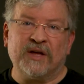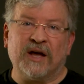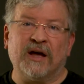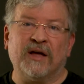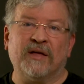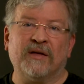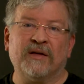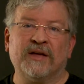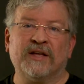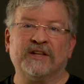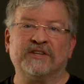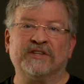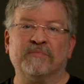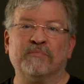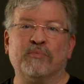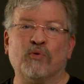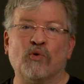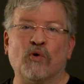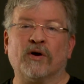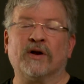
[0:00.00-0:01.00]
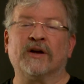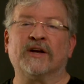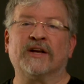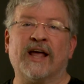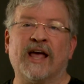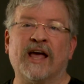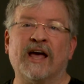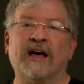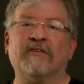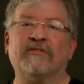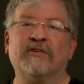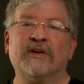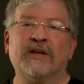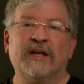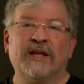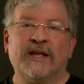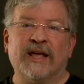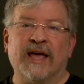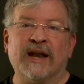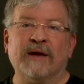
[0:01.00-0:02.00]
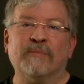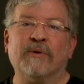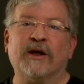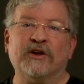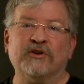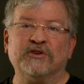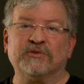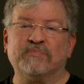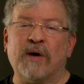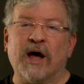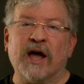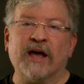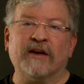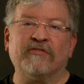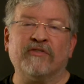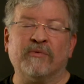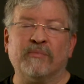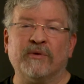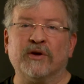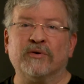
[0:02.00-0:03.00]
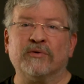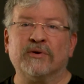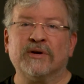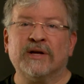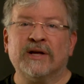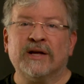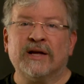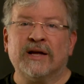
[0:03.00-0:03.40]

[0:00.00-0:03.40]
Uh, it's important to have anybody who's buying from you